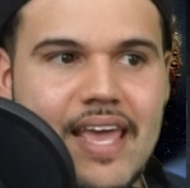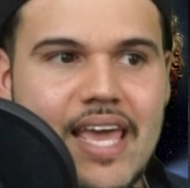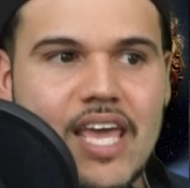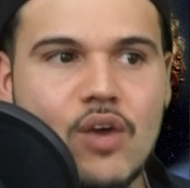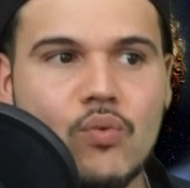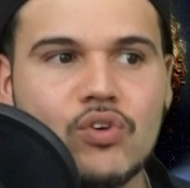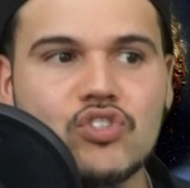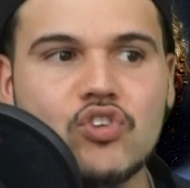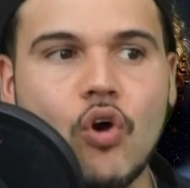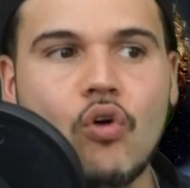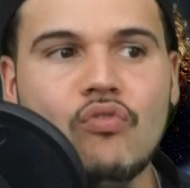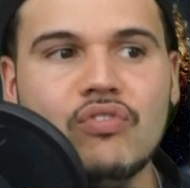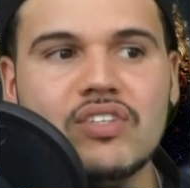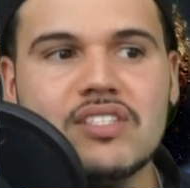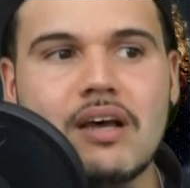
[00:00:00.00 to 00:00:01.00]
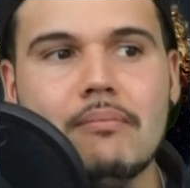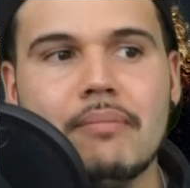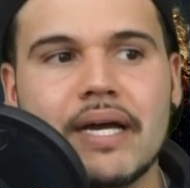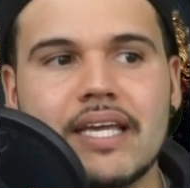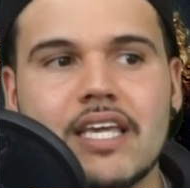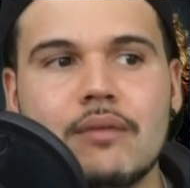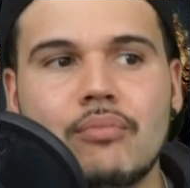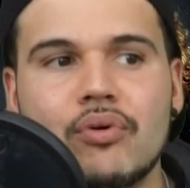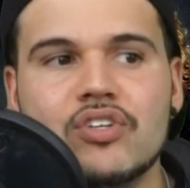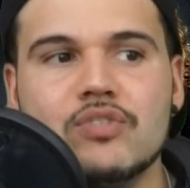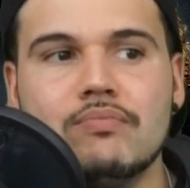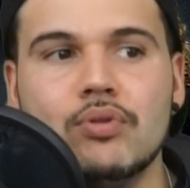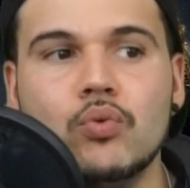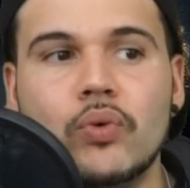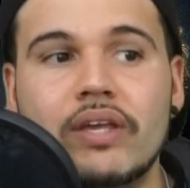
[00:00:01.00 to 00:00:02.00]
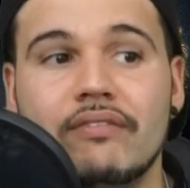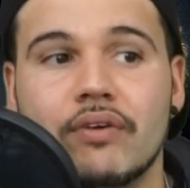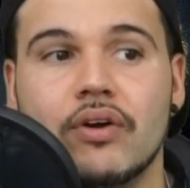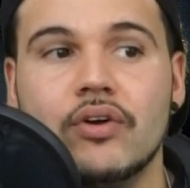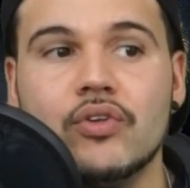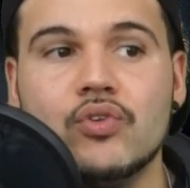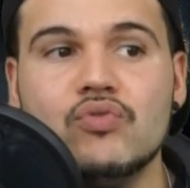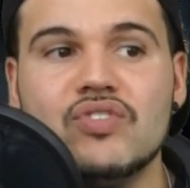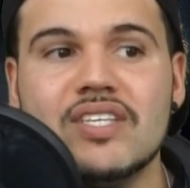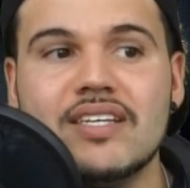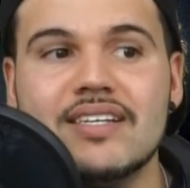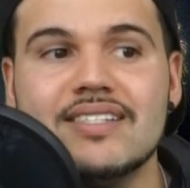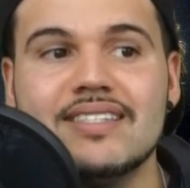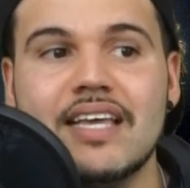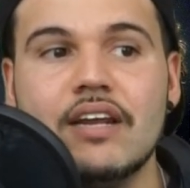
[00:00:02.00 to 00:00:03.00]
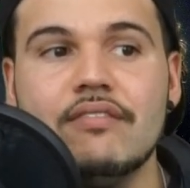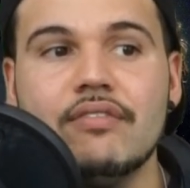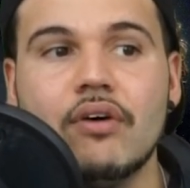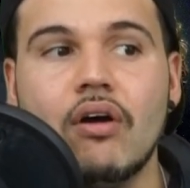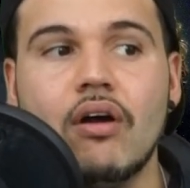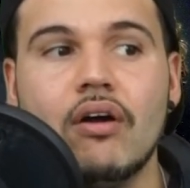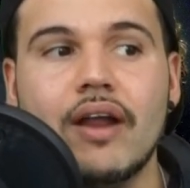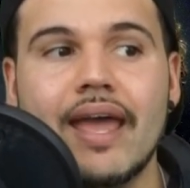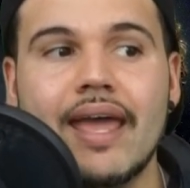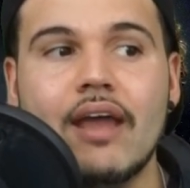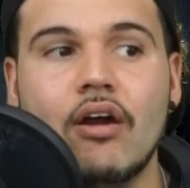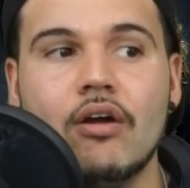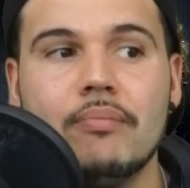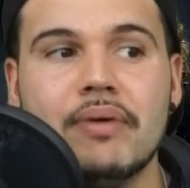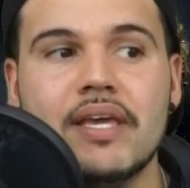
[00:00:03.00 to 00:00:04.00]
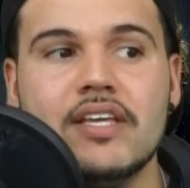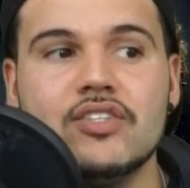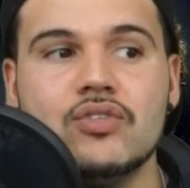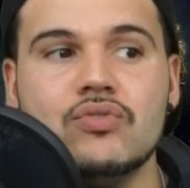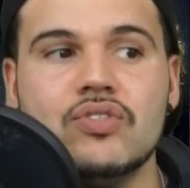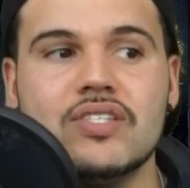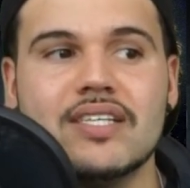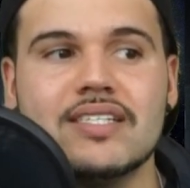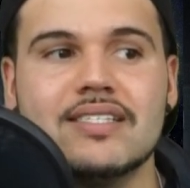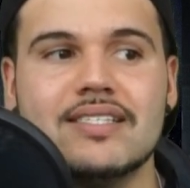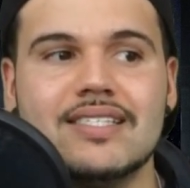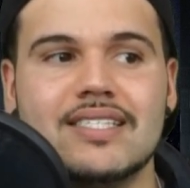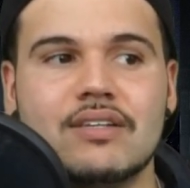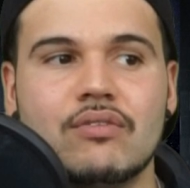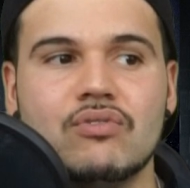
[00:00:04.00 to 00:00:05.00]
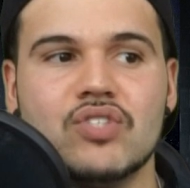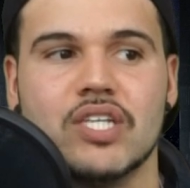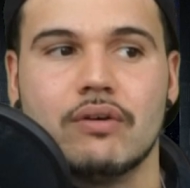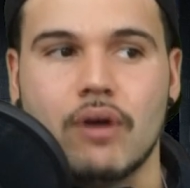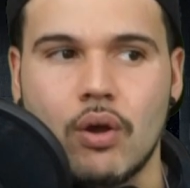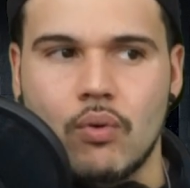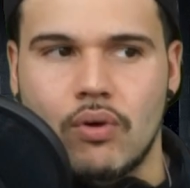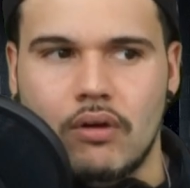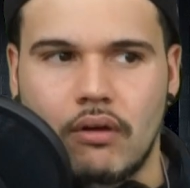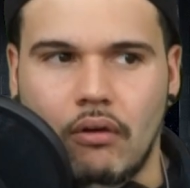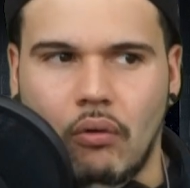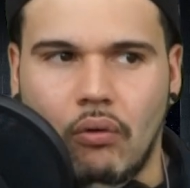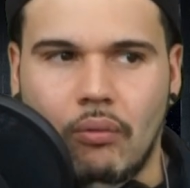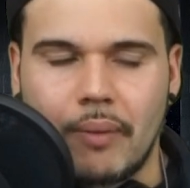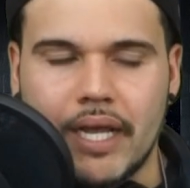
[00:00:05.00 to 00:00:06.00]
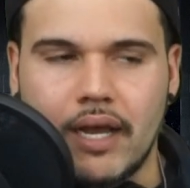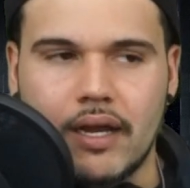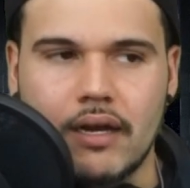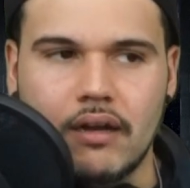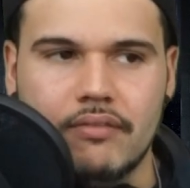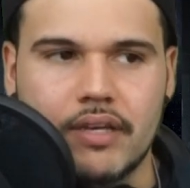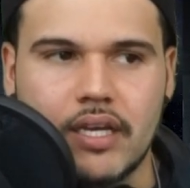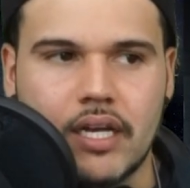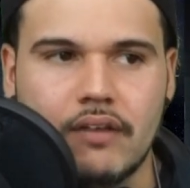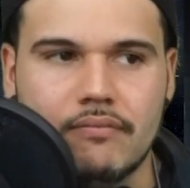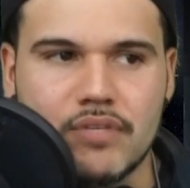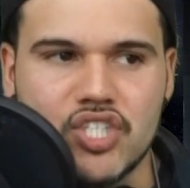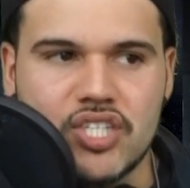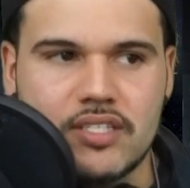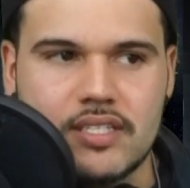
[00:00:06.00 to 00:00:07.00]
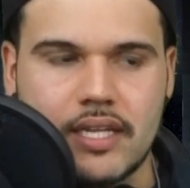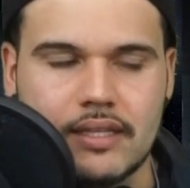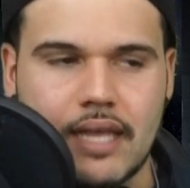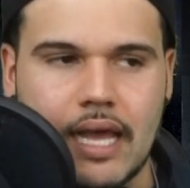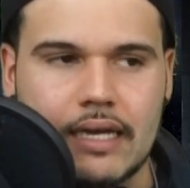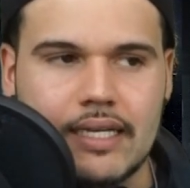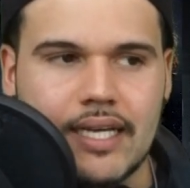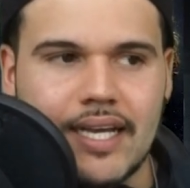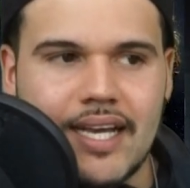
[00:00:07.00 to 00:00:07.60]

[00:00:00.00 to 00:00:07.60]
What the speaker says: It was overdubbed by keyboardist Blue Weaver using a state-of-the-art ARP-2600. Oh, my God. I love it. I love machines like that.